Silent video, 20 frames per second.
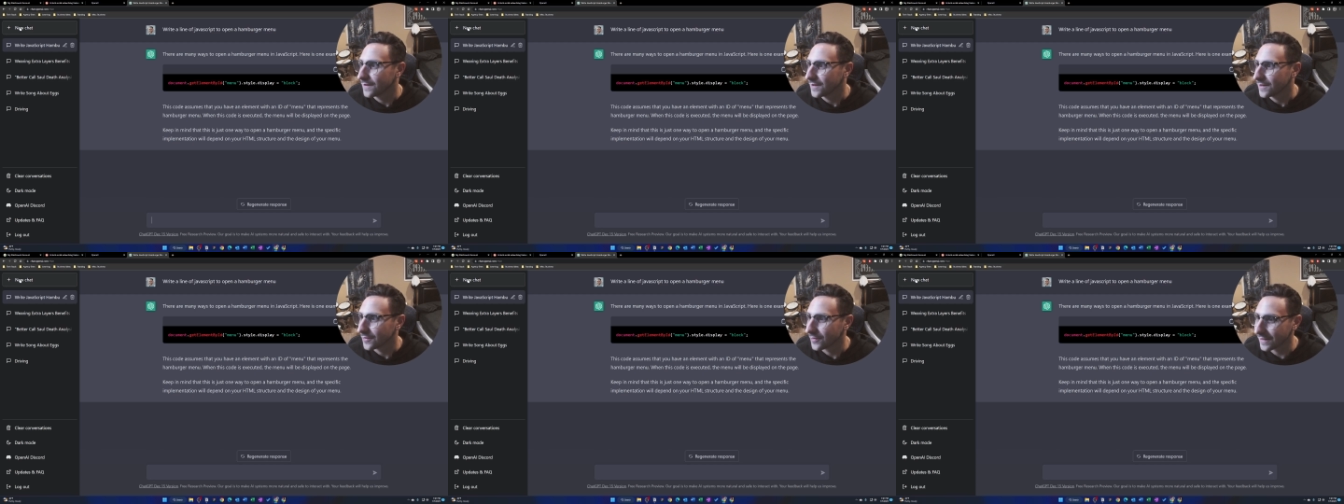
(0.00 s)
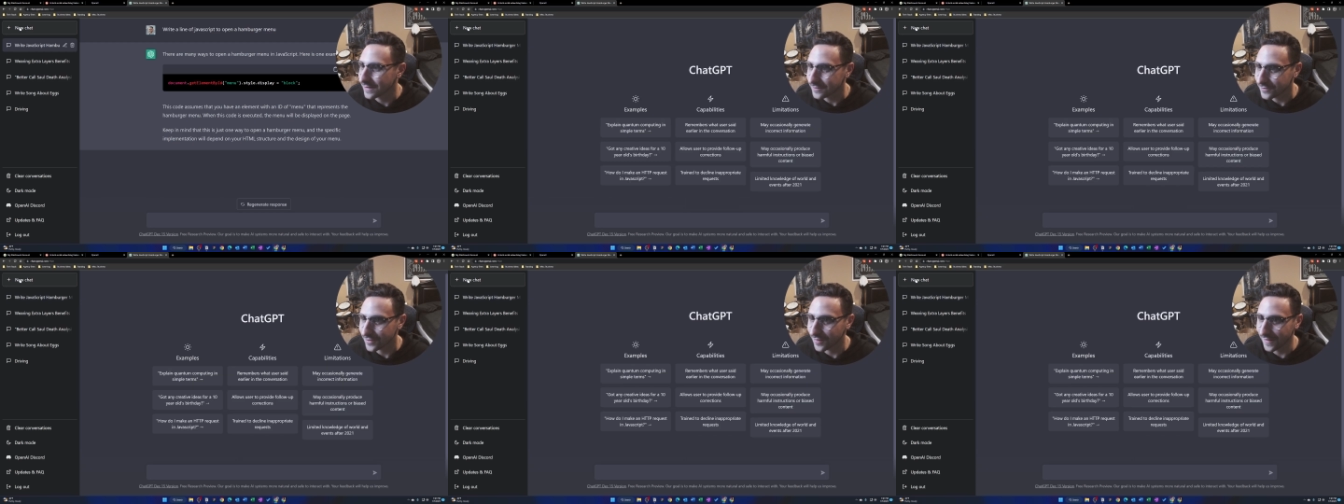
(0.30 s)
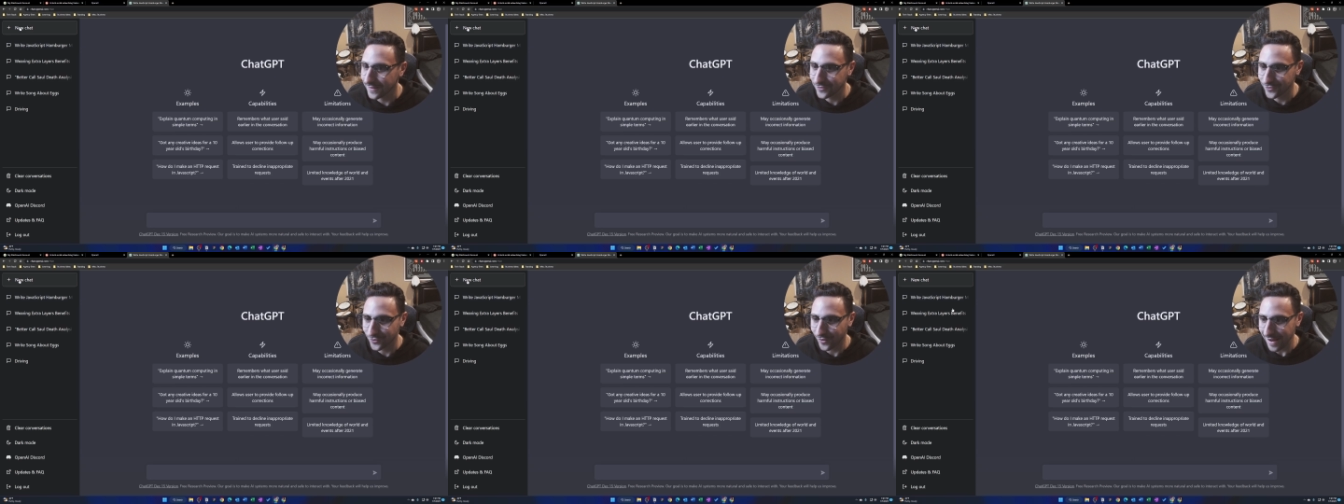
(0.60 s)

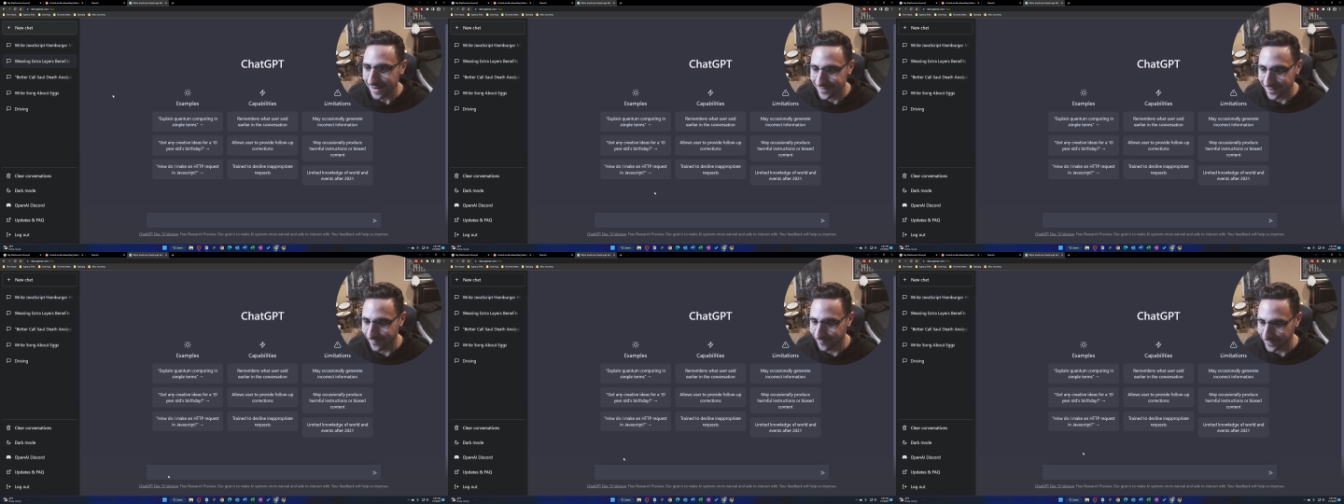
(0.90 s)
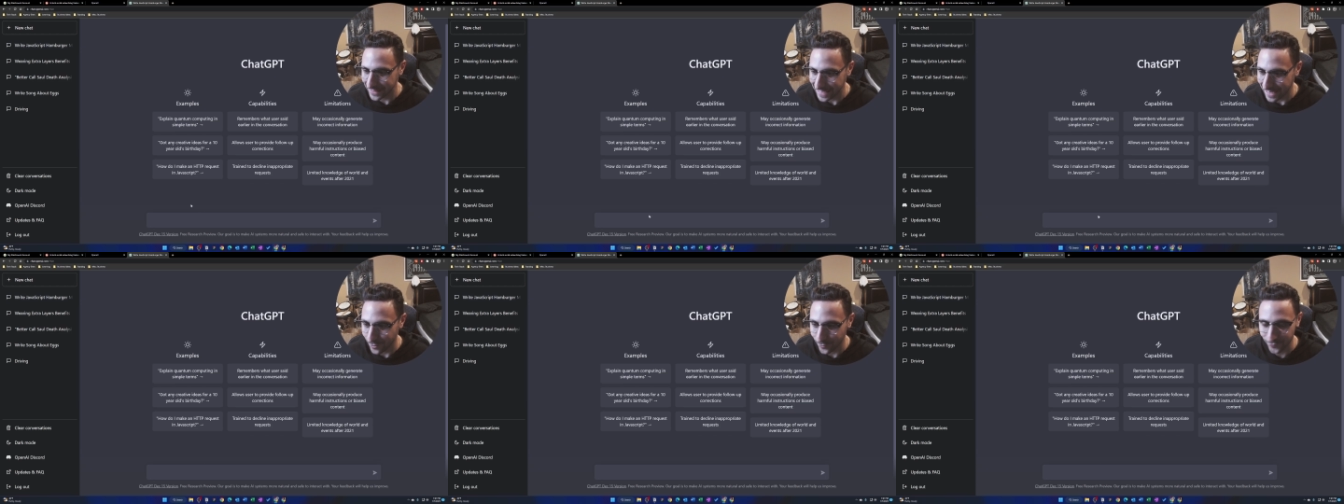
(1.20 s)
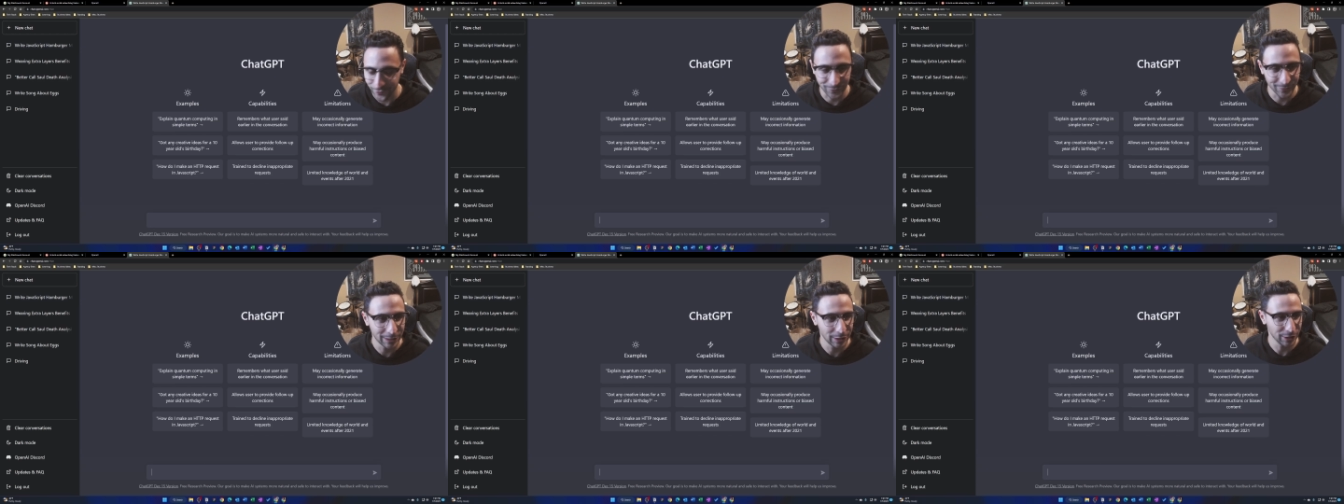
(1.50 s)
Let's try something
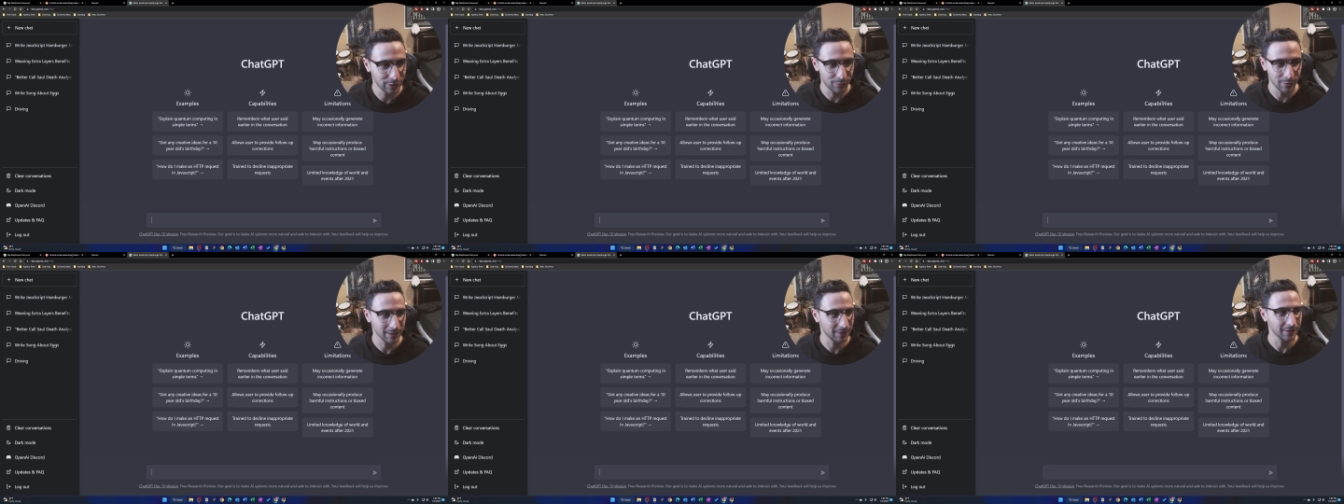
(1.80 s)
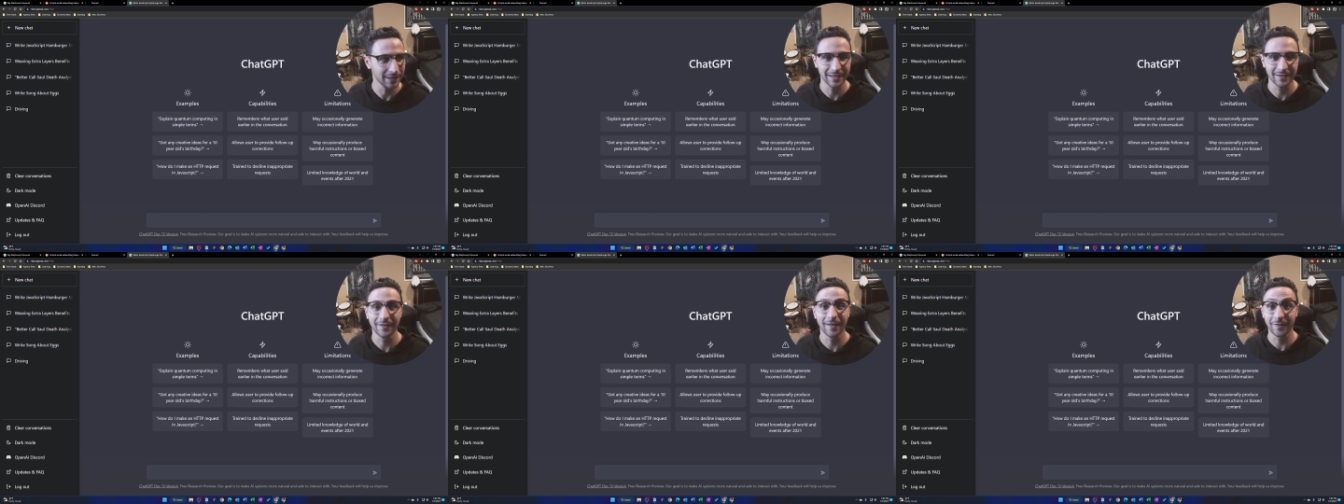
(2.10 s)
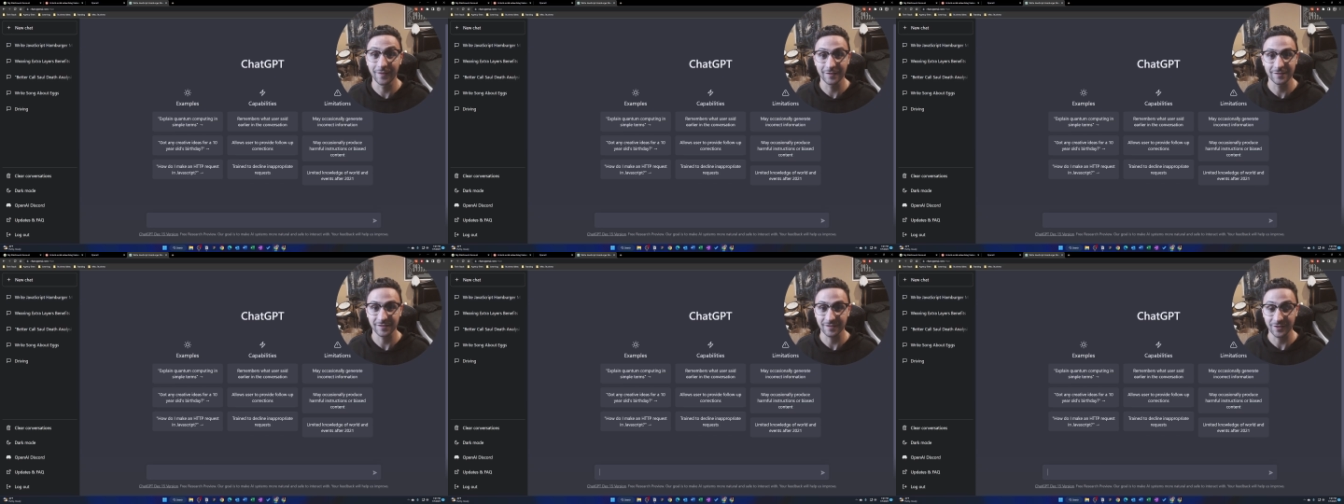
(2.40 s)
else really quickly, and then
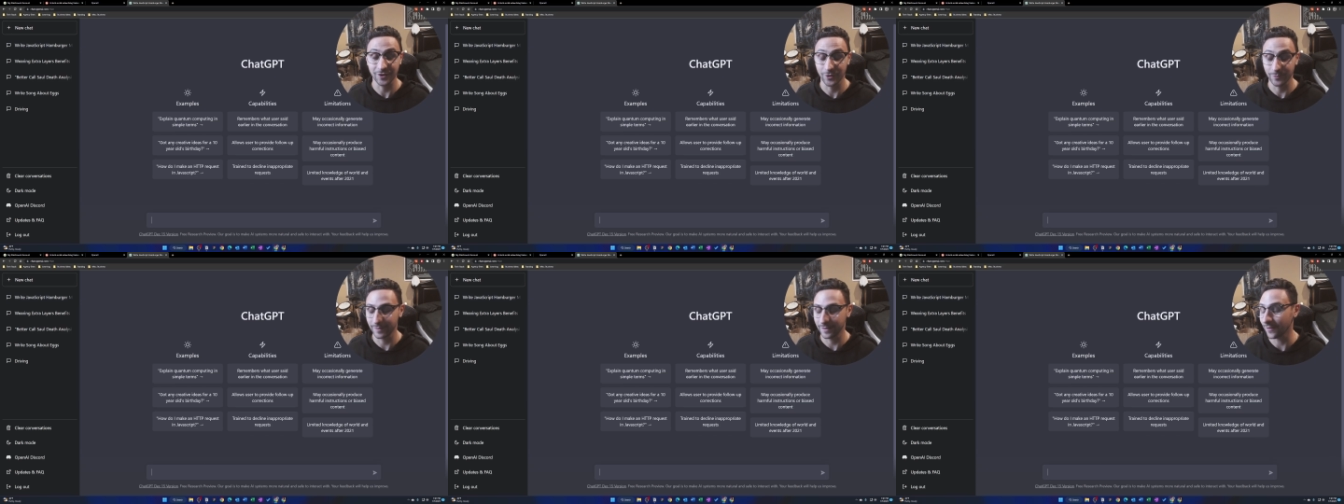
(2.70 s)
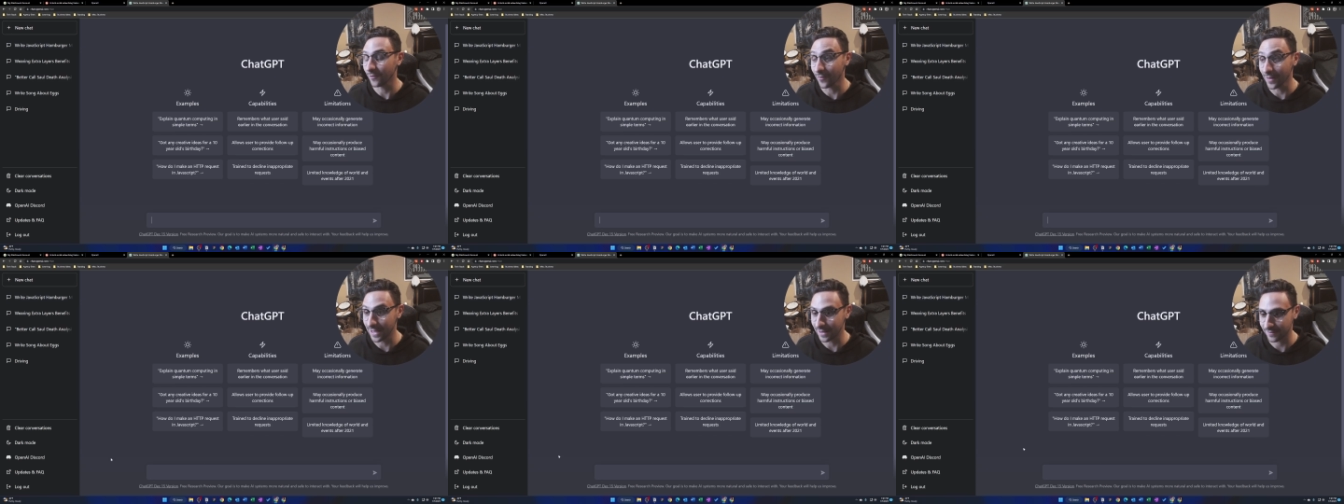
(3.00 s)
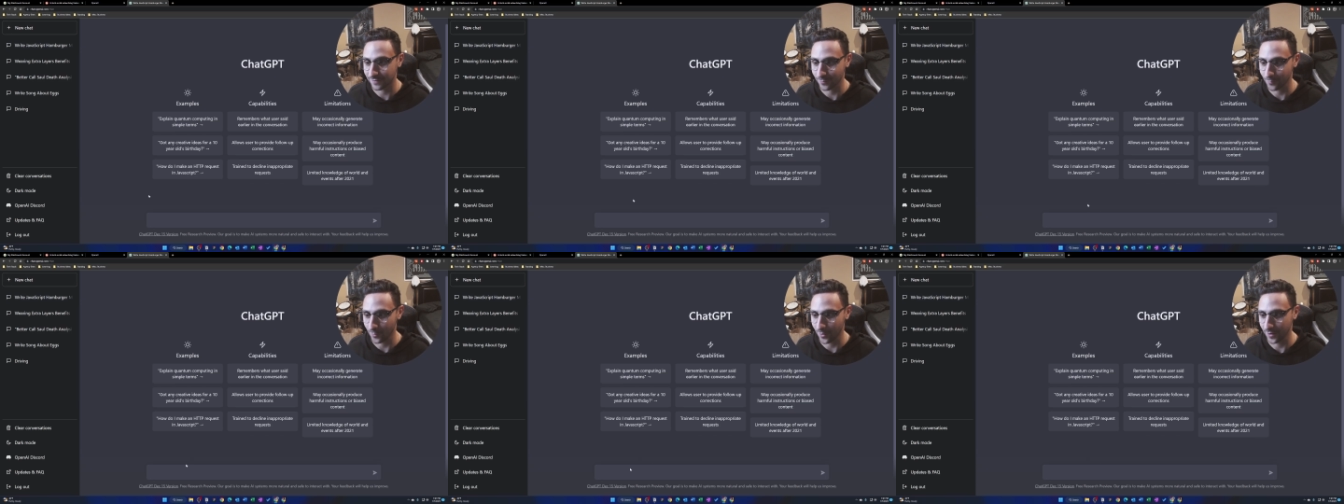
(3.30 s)
this is going to be the
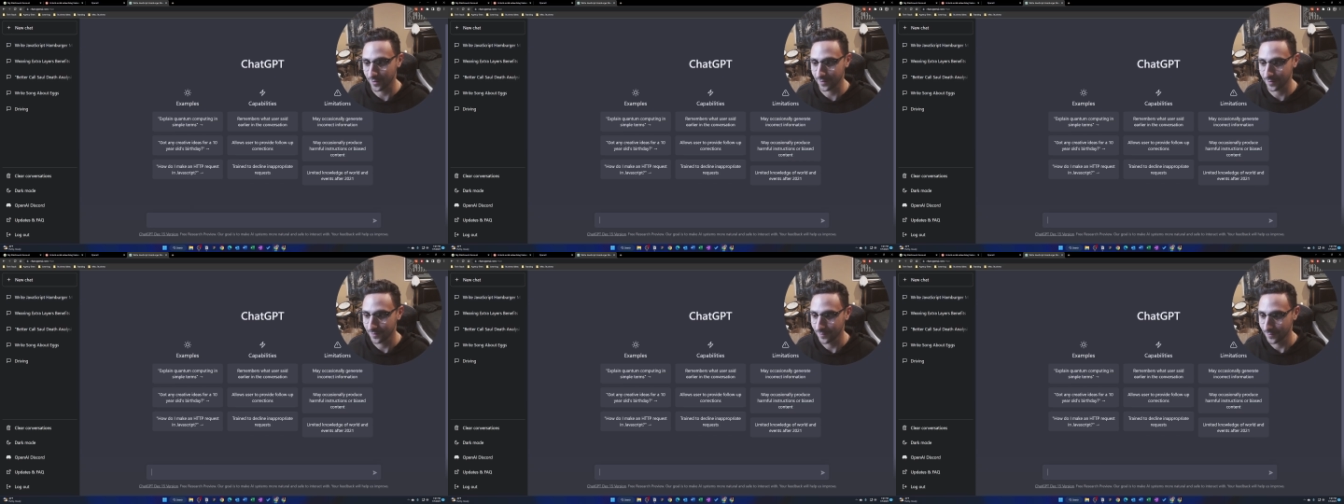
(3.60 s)
last one.